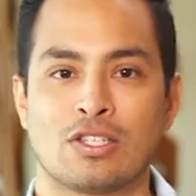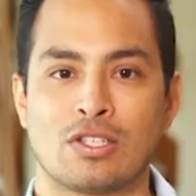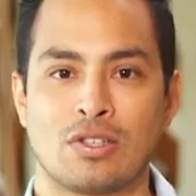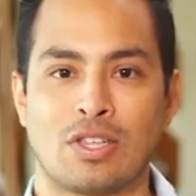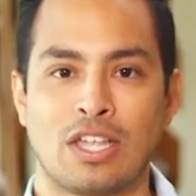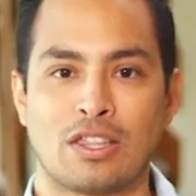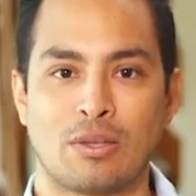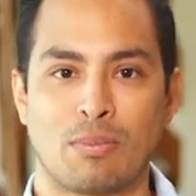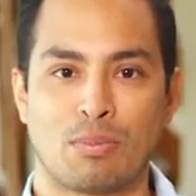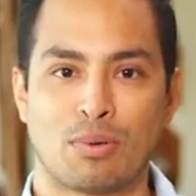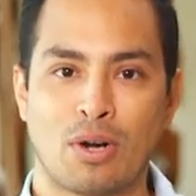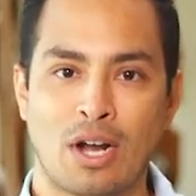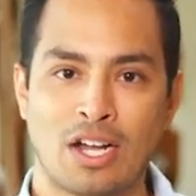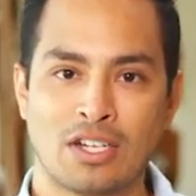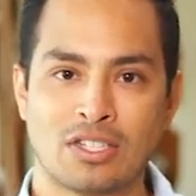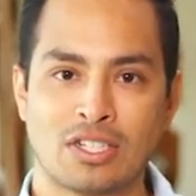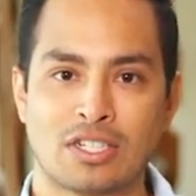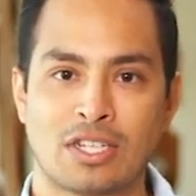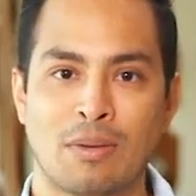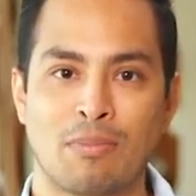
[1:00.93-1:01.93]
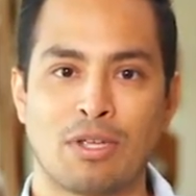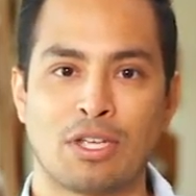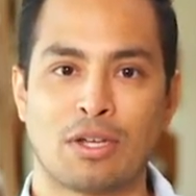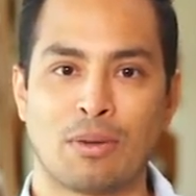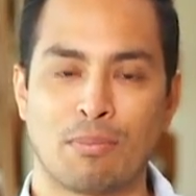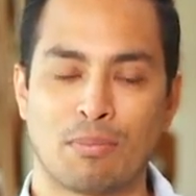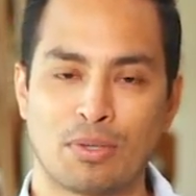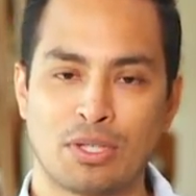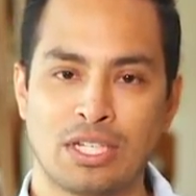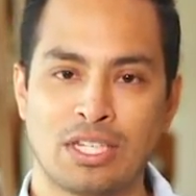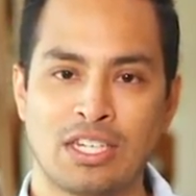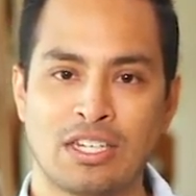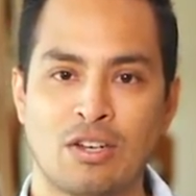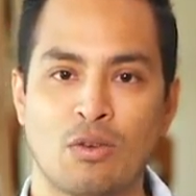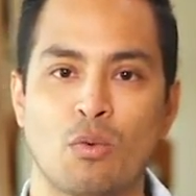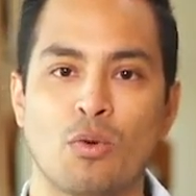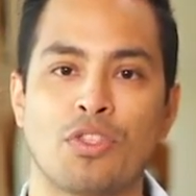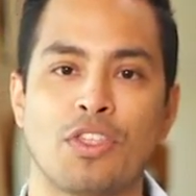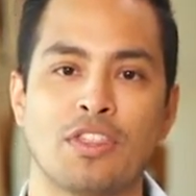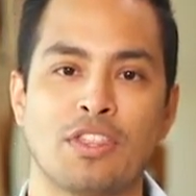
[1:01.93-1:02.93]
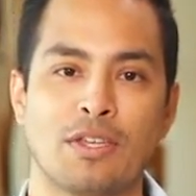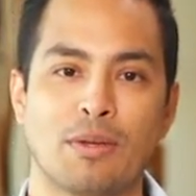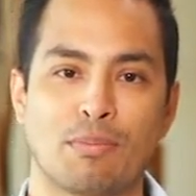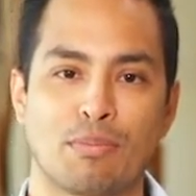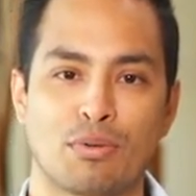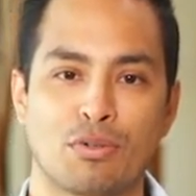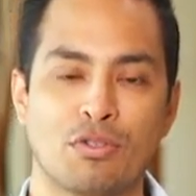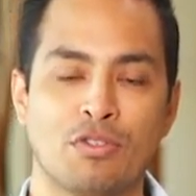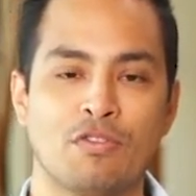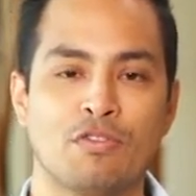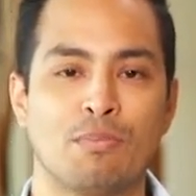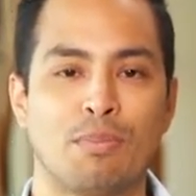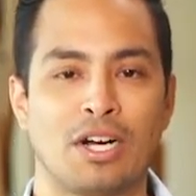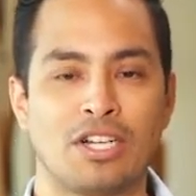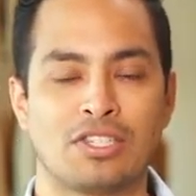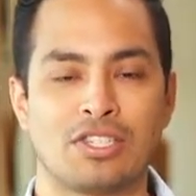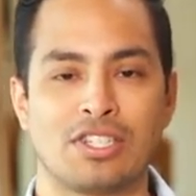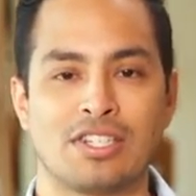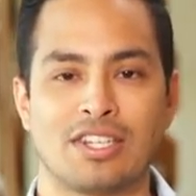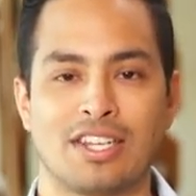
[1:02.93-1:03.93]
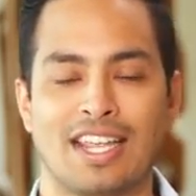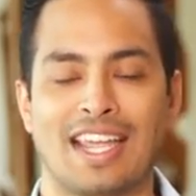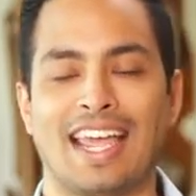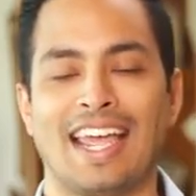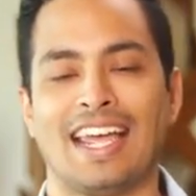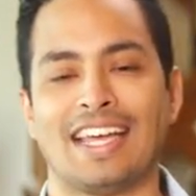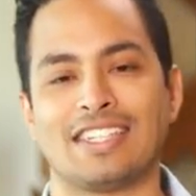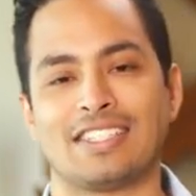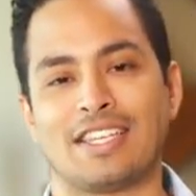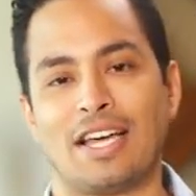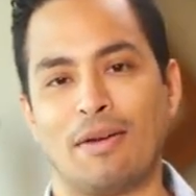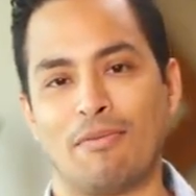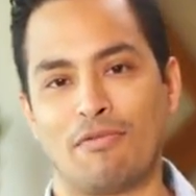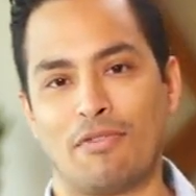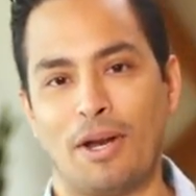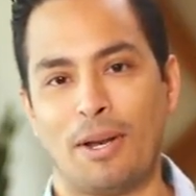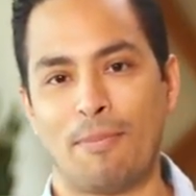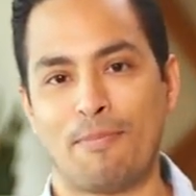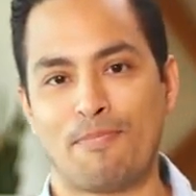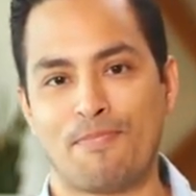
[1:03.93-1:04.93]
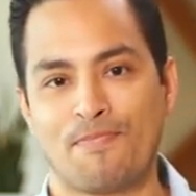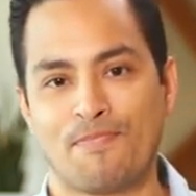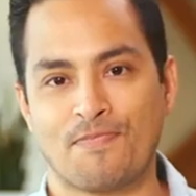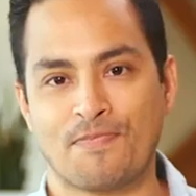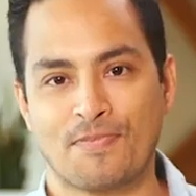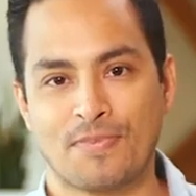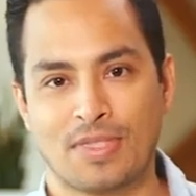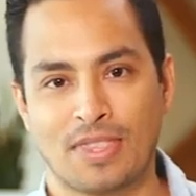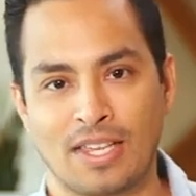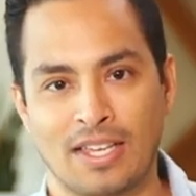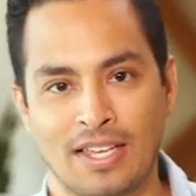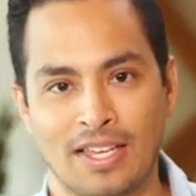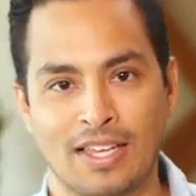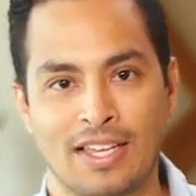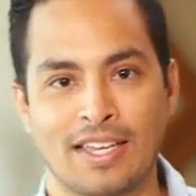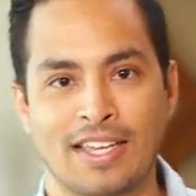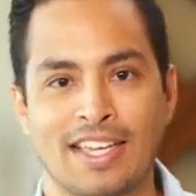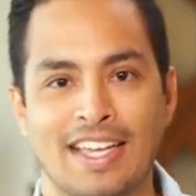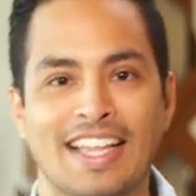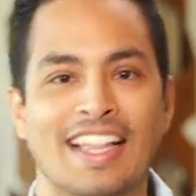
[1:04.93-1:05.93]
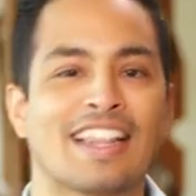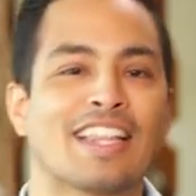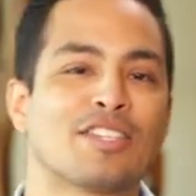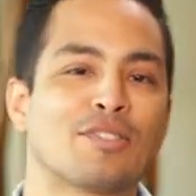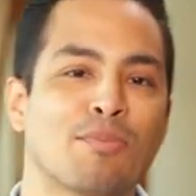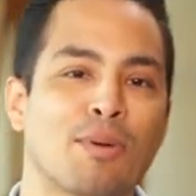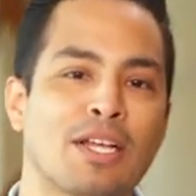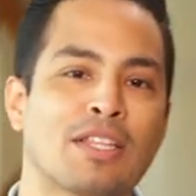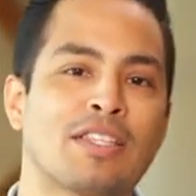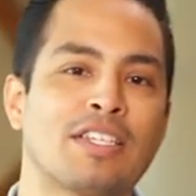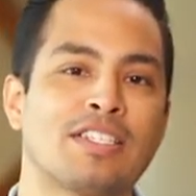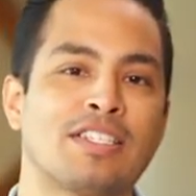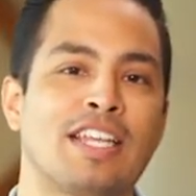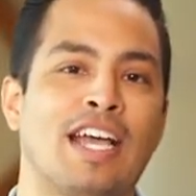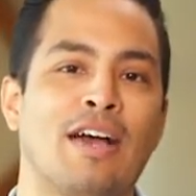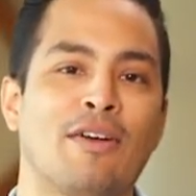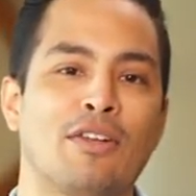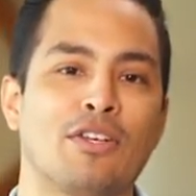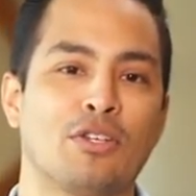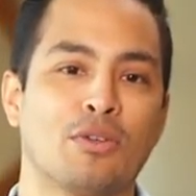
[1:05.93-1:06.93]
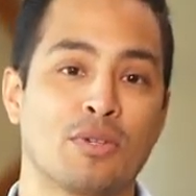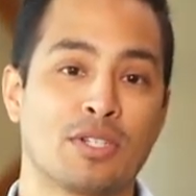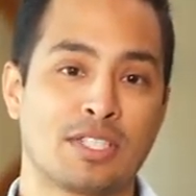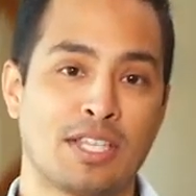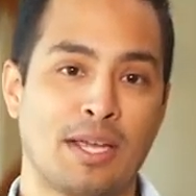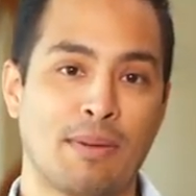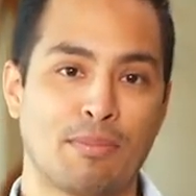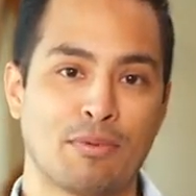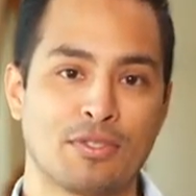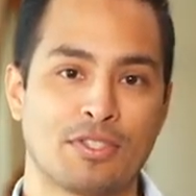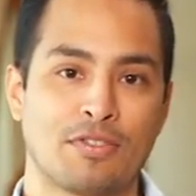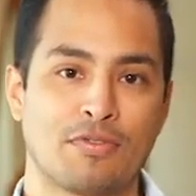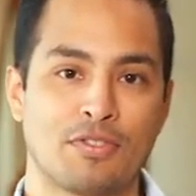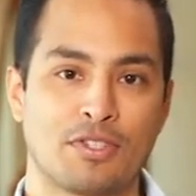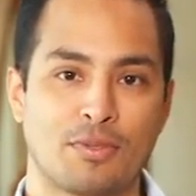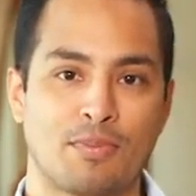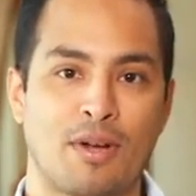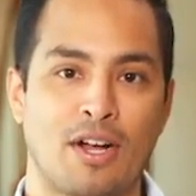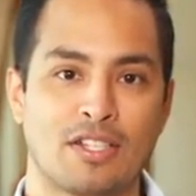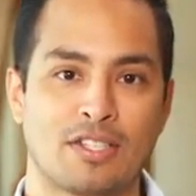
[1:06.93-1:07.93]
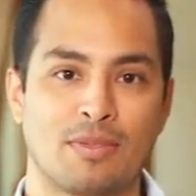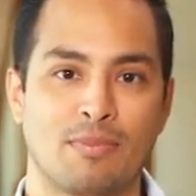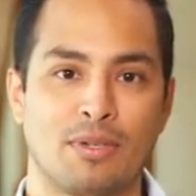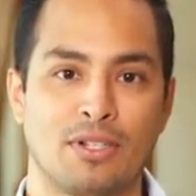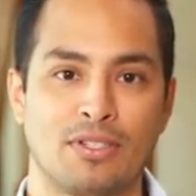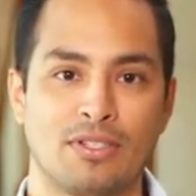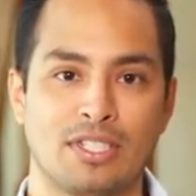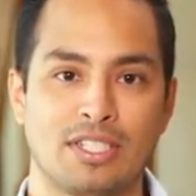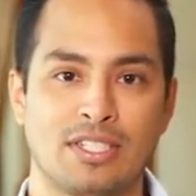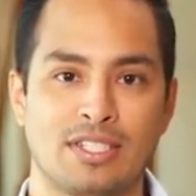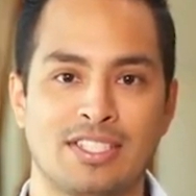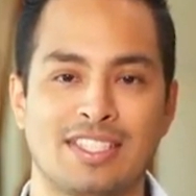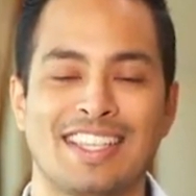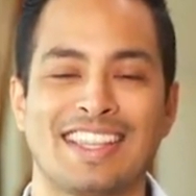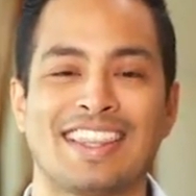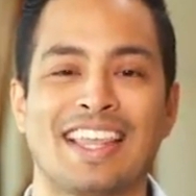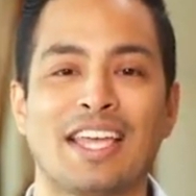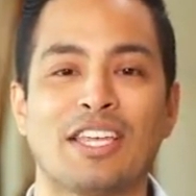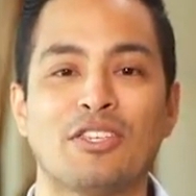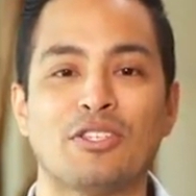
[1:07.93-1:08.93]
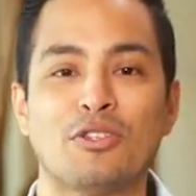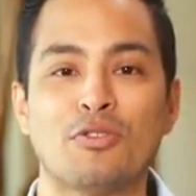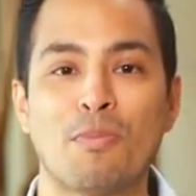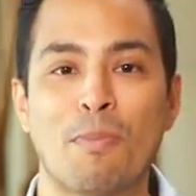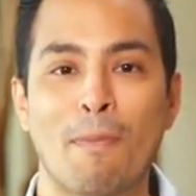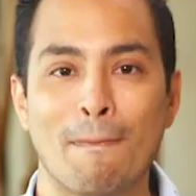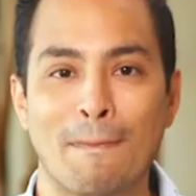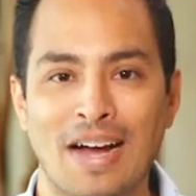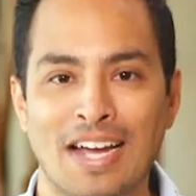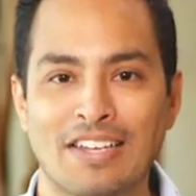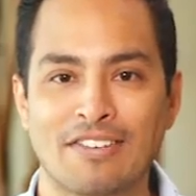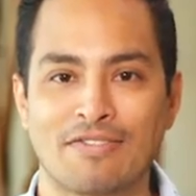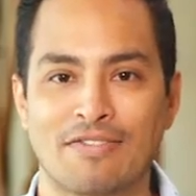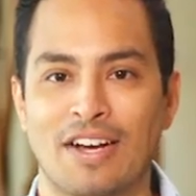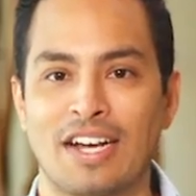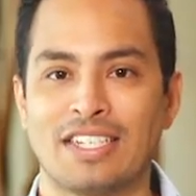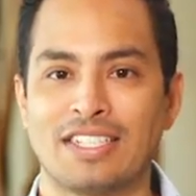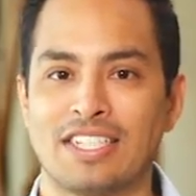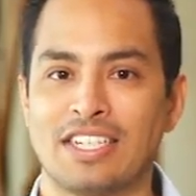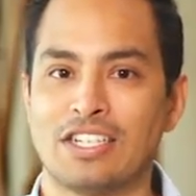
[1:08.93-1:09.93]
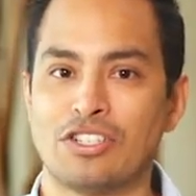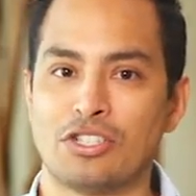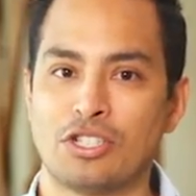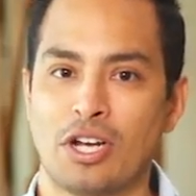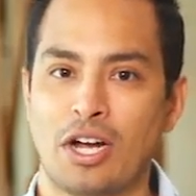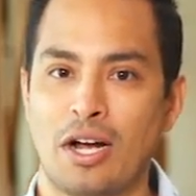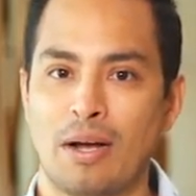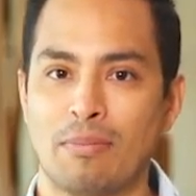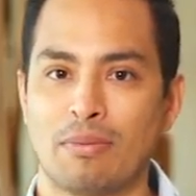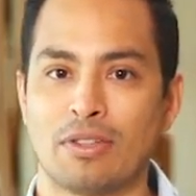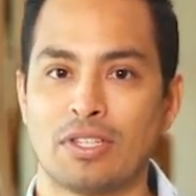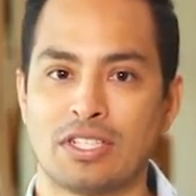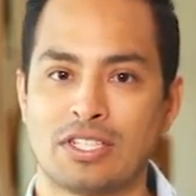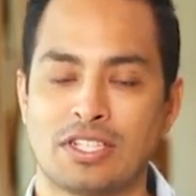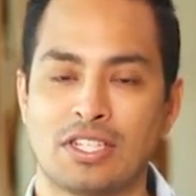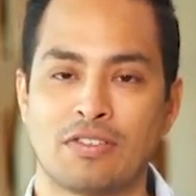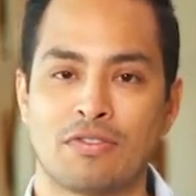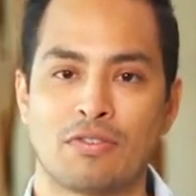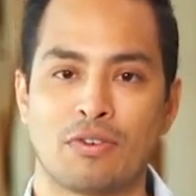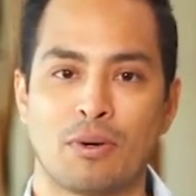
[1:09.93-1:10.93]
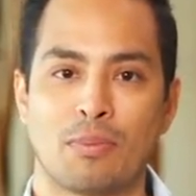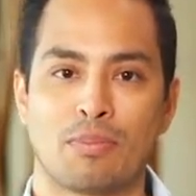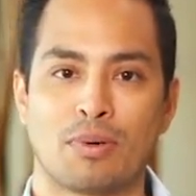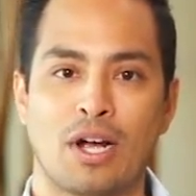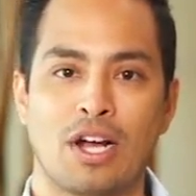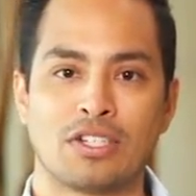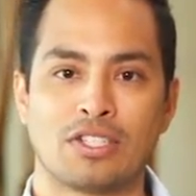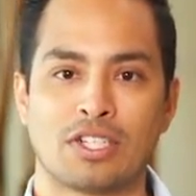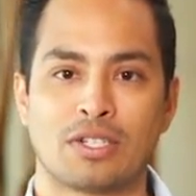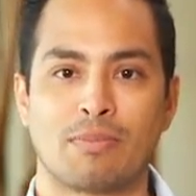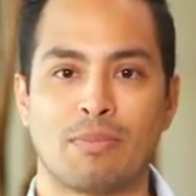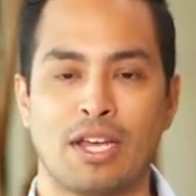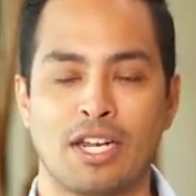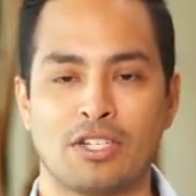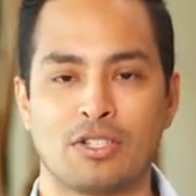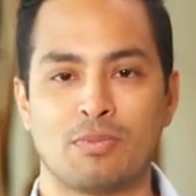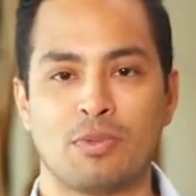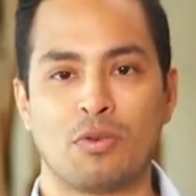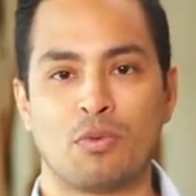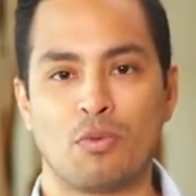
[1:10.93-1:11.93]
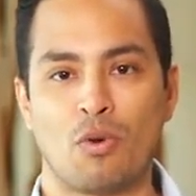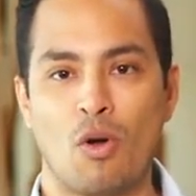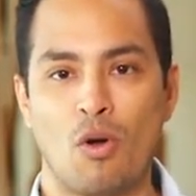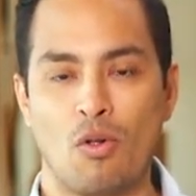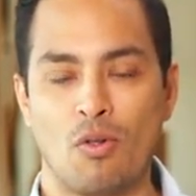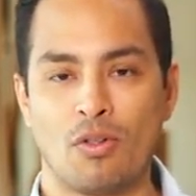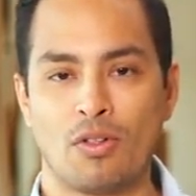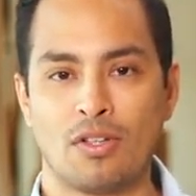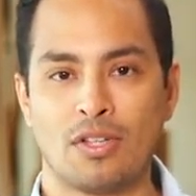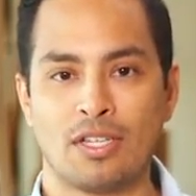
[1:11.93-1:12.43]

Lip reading: so that the project can be completed within the approved budget and time frame. Let's break these down into examples of responsibilities that you might find in a job listing for a project management role.